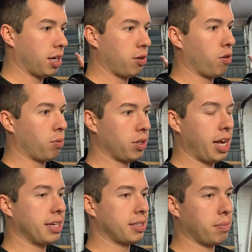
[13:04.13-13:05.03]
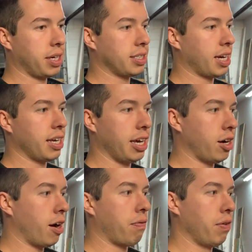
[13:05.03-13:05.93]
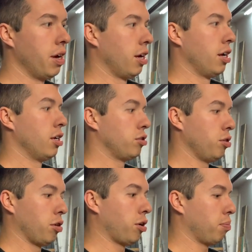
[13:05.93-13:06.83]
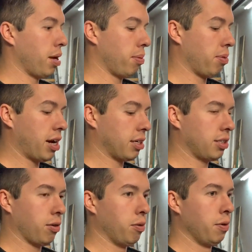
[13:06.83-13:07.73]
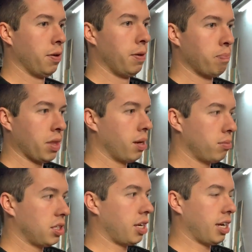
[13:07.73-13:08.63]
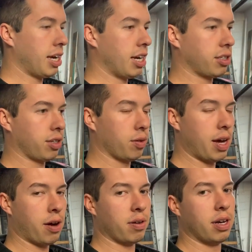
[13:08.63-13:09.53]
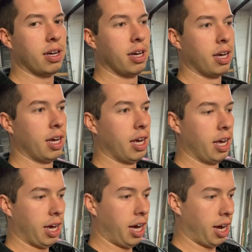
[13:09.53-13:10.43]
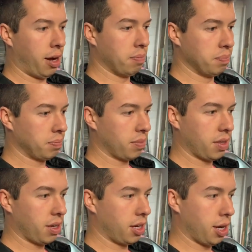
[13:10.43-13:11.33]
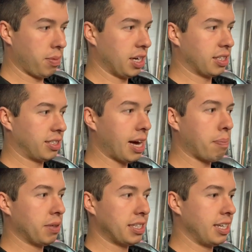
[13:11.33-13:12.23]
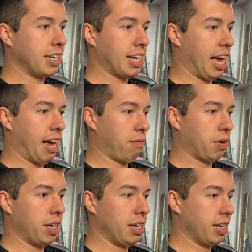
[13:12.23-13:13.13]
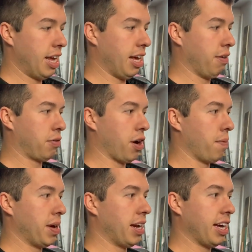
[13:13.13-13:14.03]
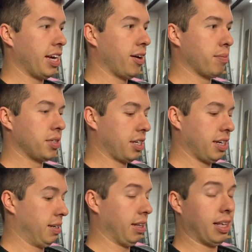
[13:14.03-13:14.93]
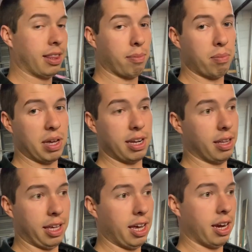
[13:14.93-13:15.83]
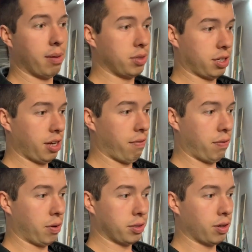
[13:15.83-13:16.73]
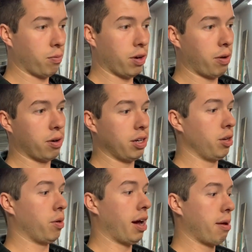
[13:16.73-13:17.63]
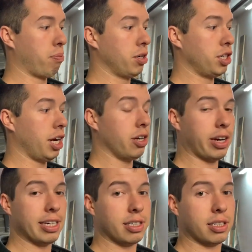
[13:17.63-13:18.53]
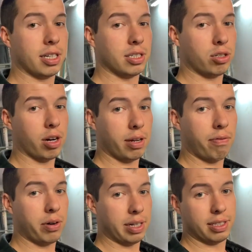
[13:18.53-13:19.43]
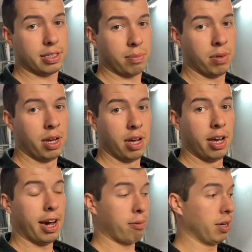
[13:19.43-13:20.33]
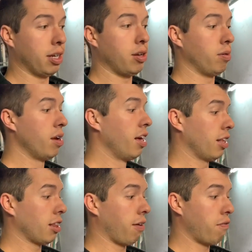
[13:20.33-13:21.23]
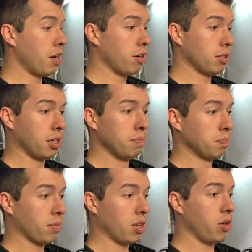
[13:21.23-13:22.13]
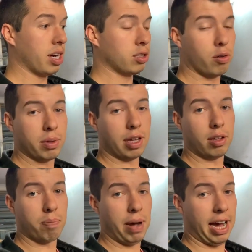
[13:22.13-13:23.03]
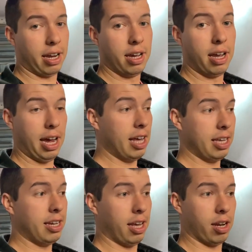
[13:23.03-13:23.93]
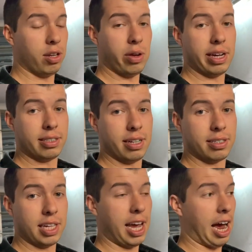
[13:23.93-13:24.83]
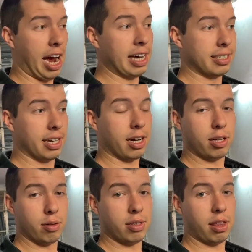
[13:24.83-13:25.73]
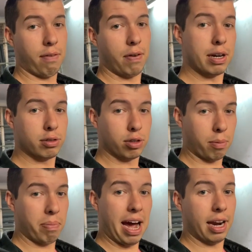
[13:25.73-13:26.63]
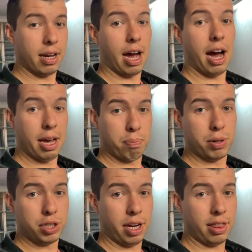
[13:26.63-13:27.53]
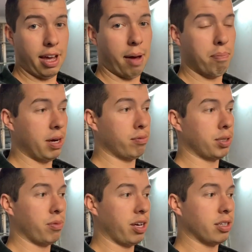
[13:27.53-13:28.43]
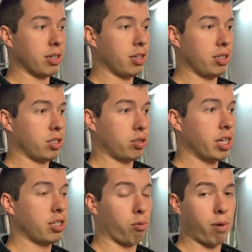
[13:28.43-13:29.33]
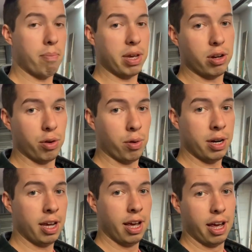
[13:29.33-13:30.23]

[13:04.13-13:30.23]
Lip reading: like a normal day. Some days I can get off sooner, blah, blah, blah. So I'm just going to kind of slow down. I'm going to stop listening to every negative comment I hear. I'm just going to delete them immediately, and I'm just going to focus on what I want to do. I appreciate your guys' constructive criticism. I really do. Like the fenders, you guys told me they look bad, and they did. You guys didn't say I suck. You said the fenders look bad. I appreciate that. But if someone gets on and just tries to rip me a new one,